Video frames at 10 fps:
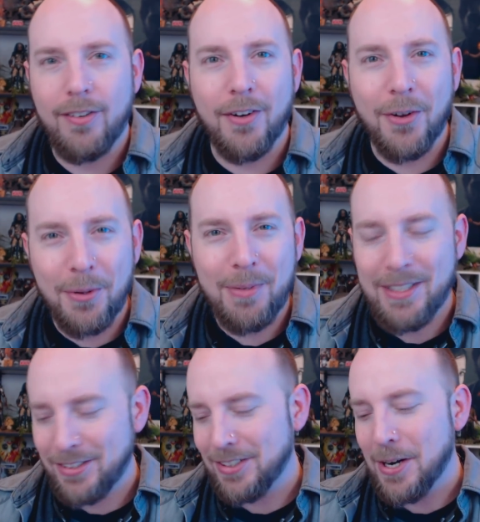you know what I
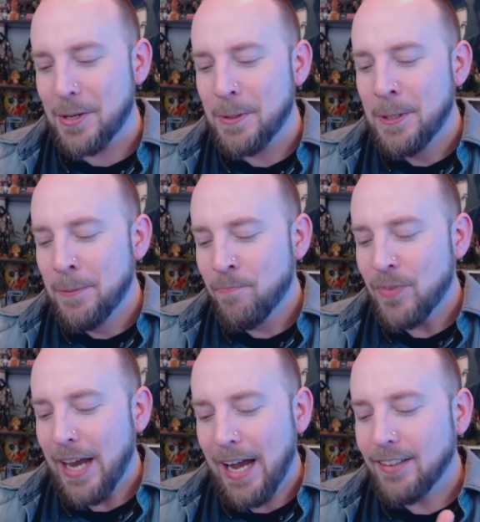mean. So.
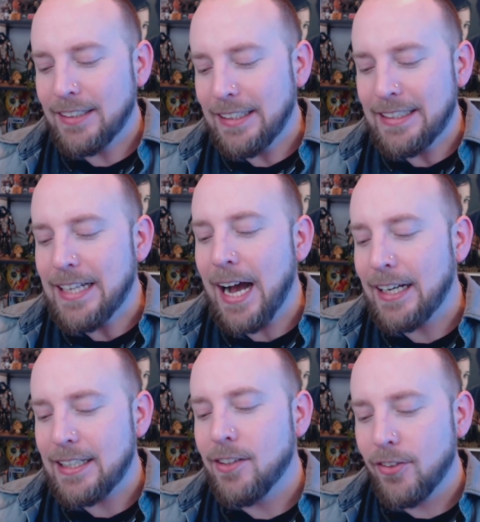How did he
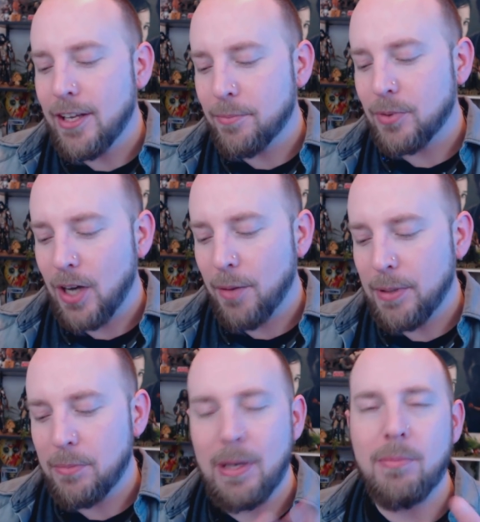not hear them
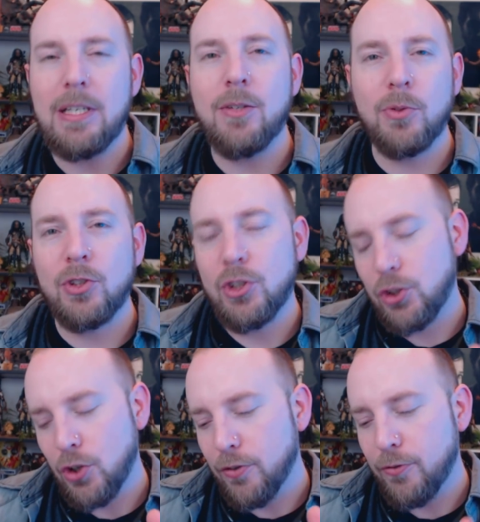coming? Maybe he was
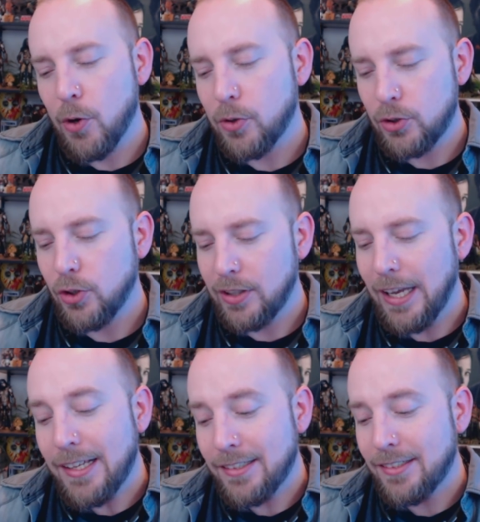just so focused on
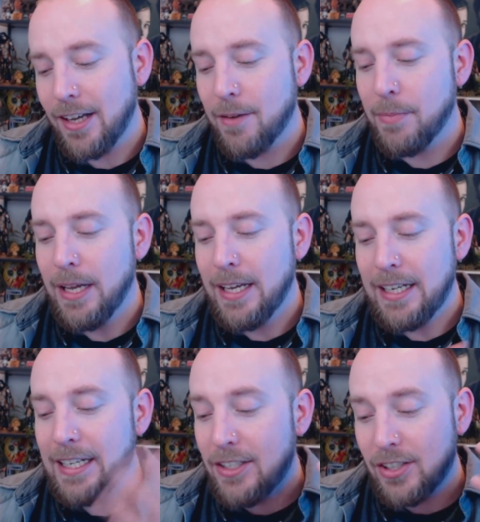getting some,
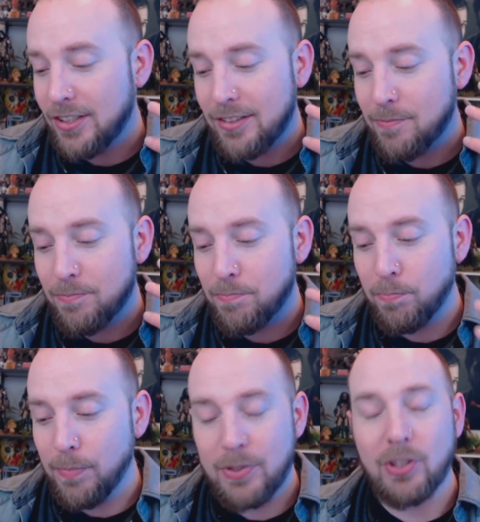he just
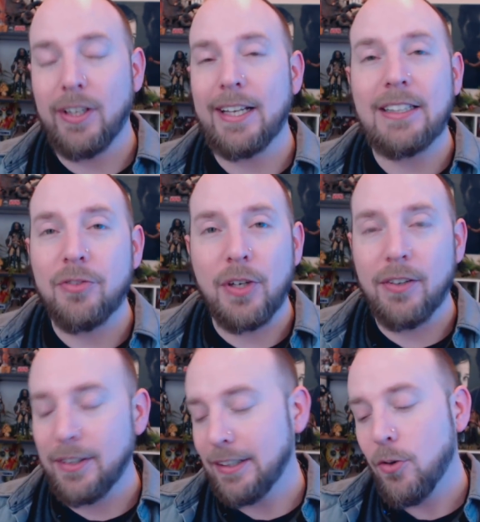selective
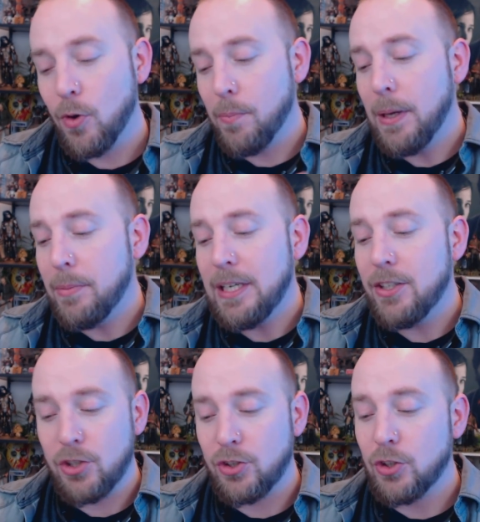hearing, or maybe
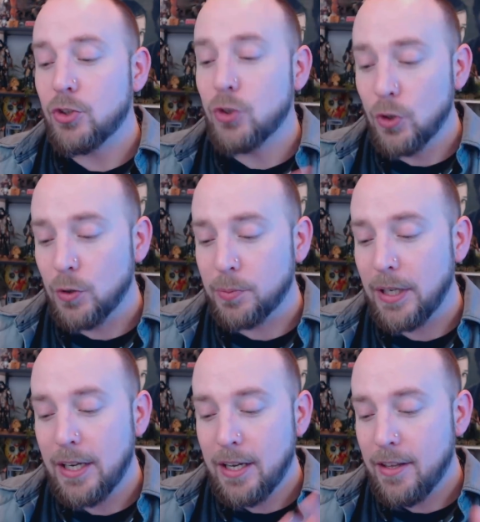he just assumed
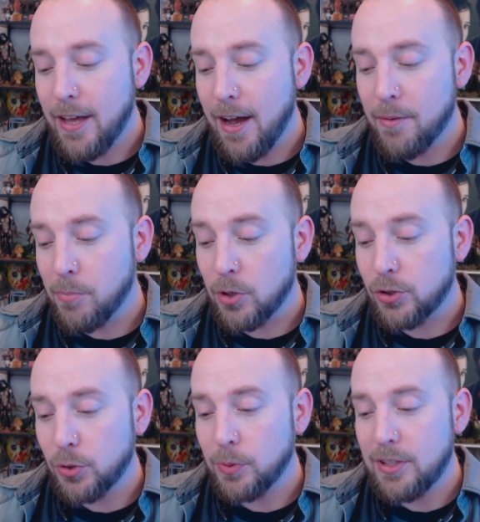that
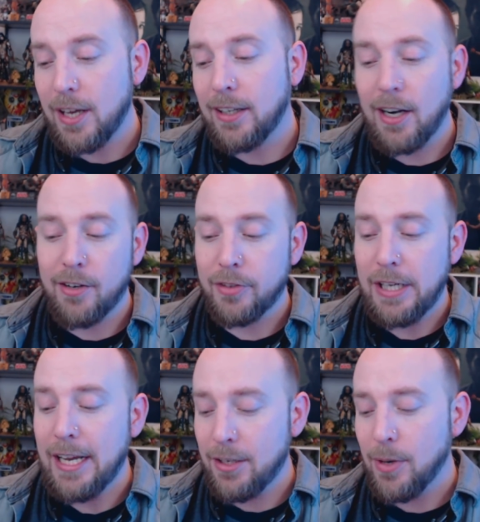Mercer would take care of
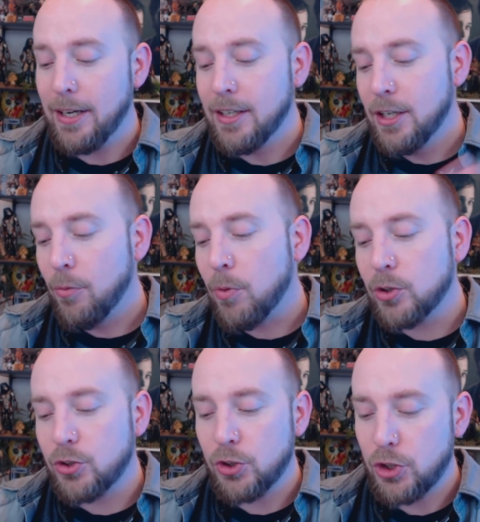it. Anyway,
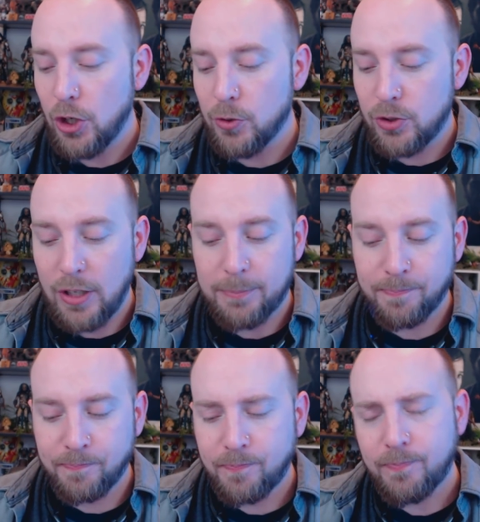Mercer shows
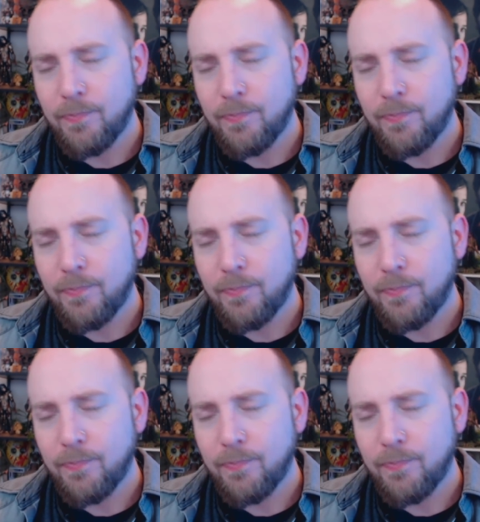up